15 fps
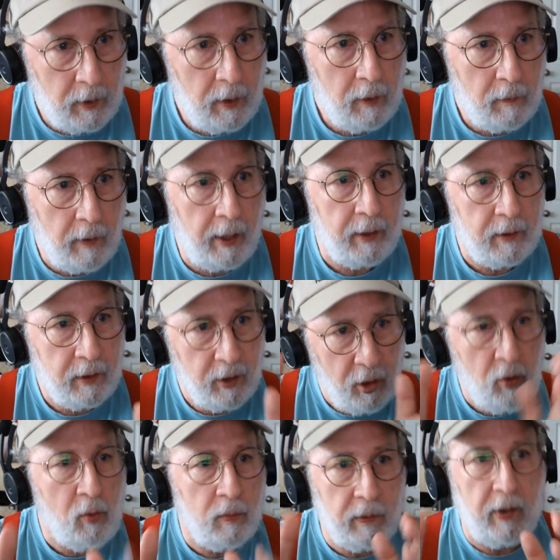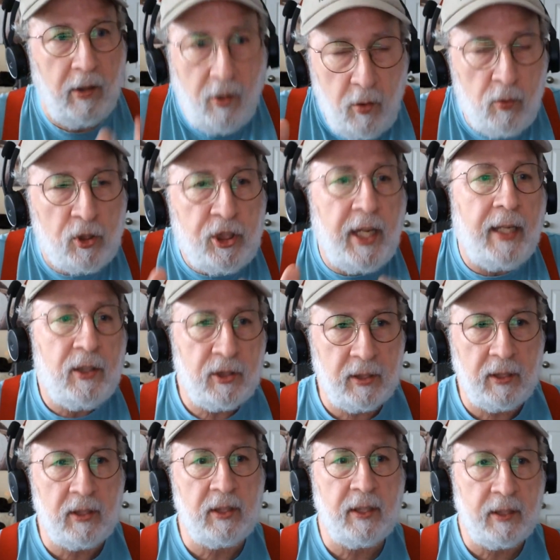right? You change
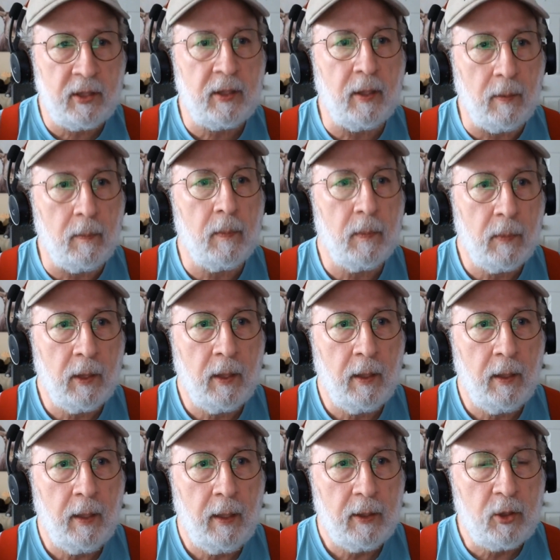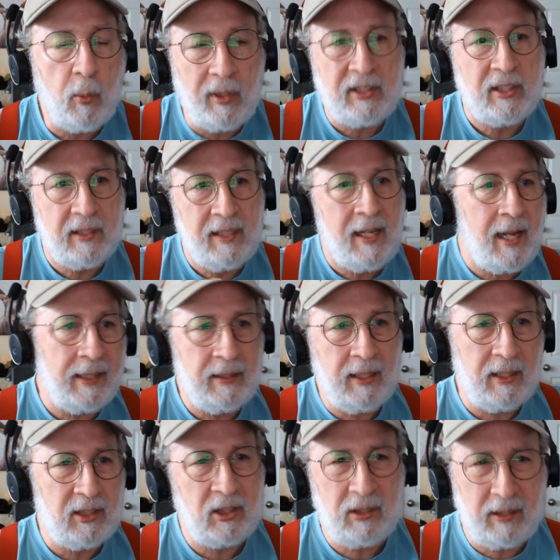the system. So it's not
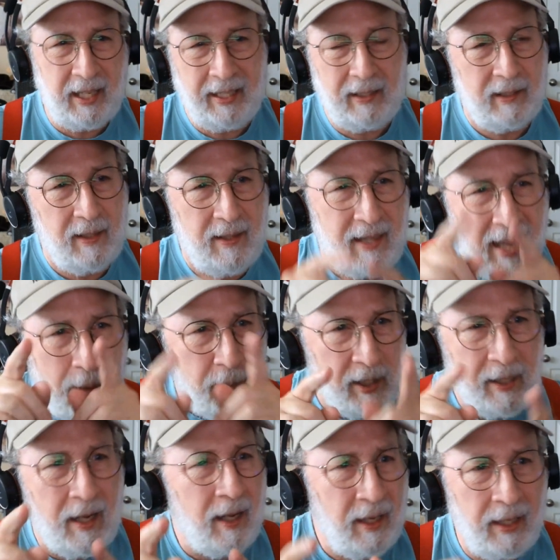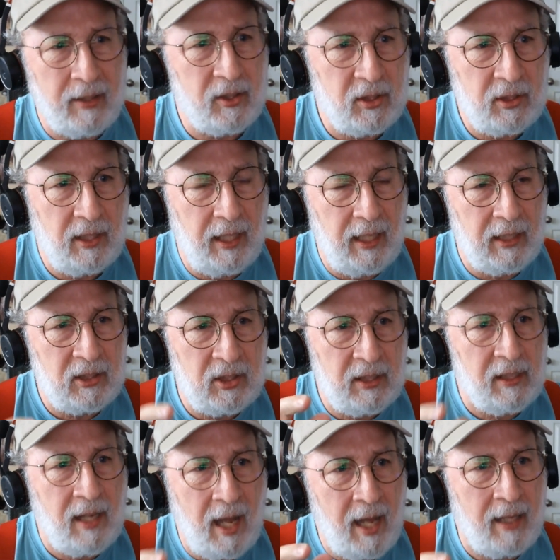this like them and us. It's
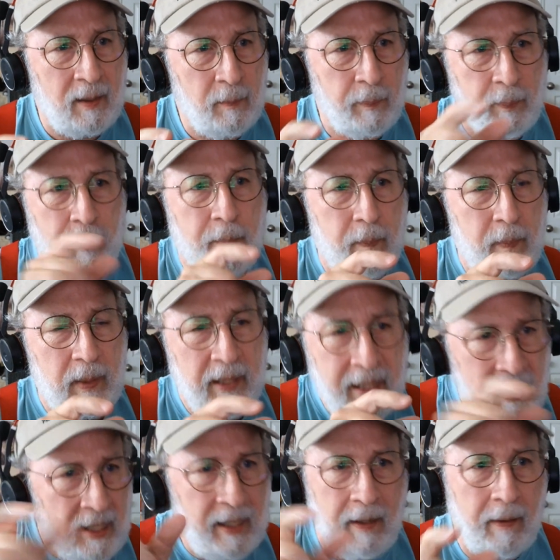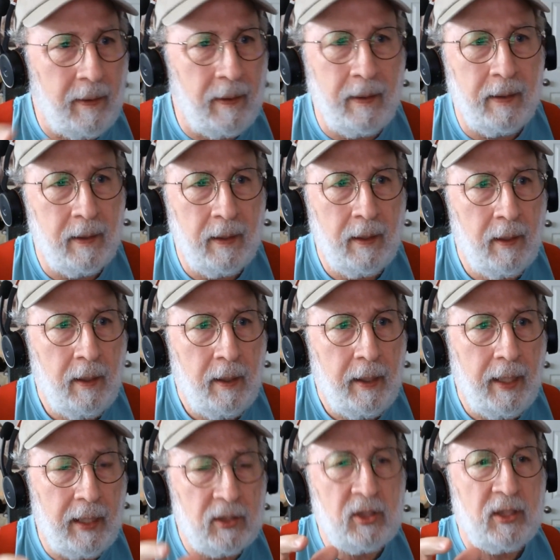not linear.
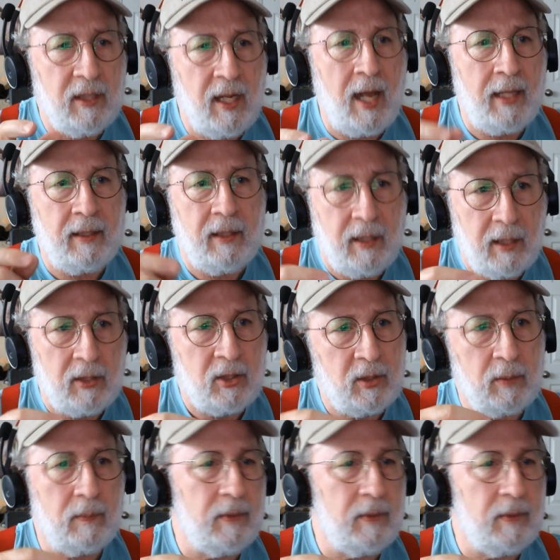It's not this,